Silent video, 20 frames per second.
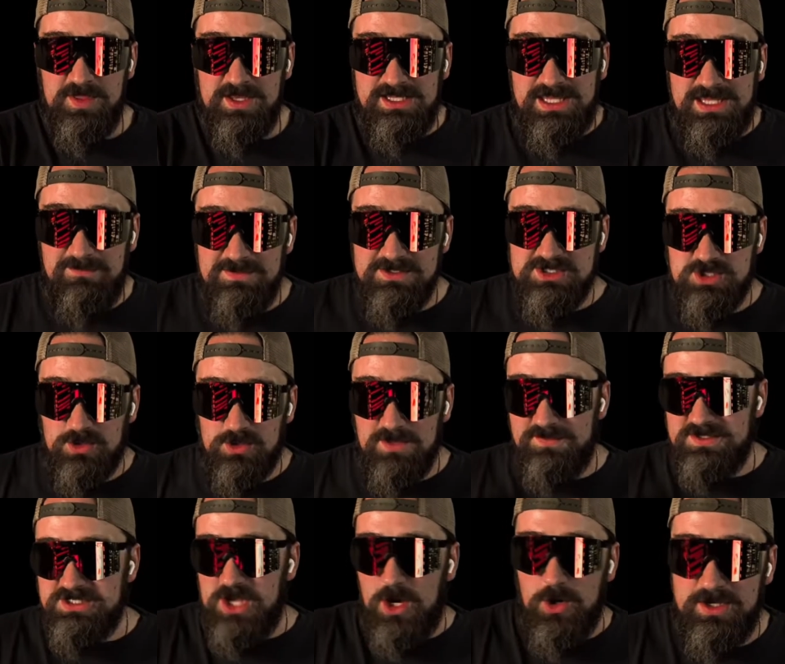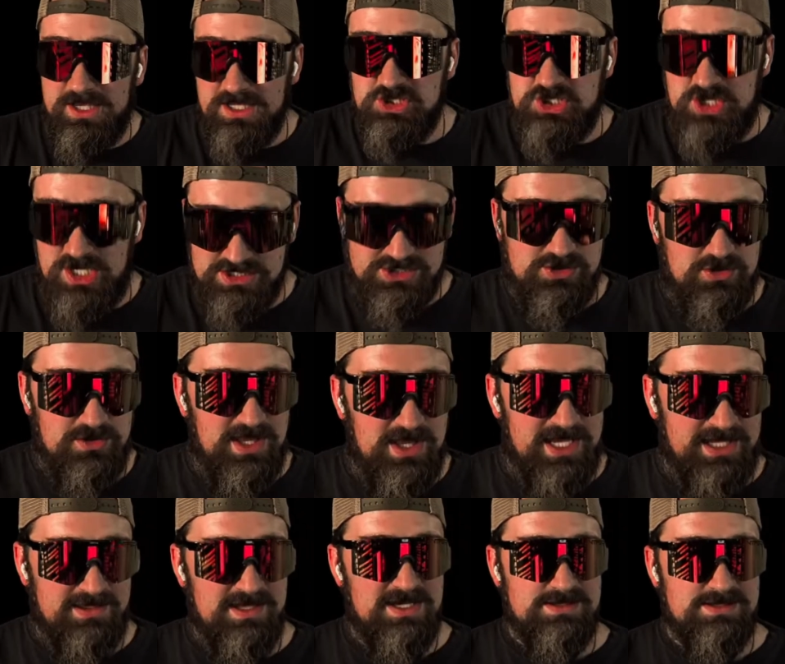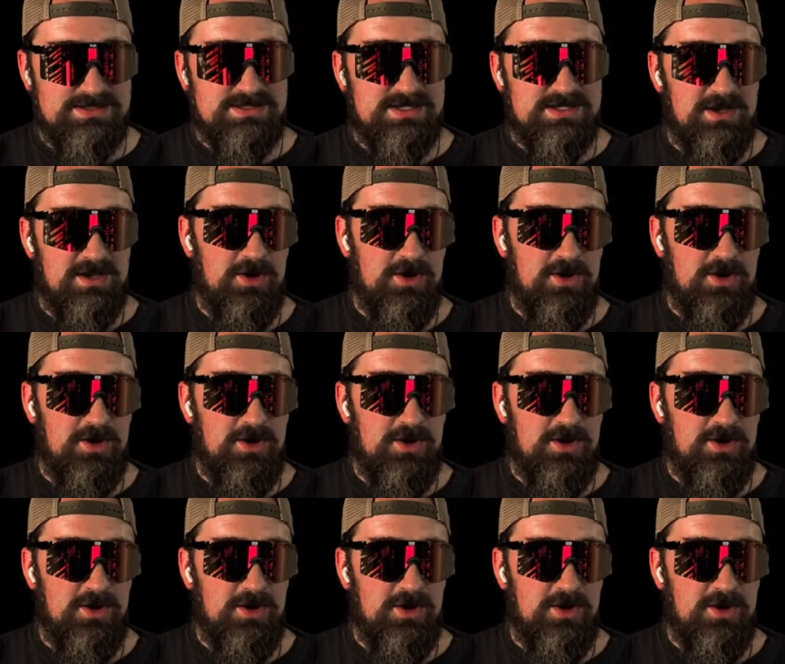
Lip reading: even sort of a token gesture like this,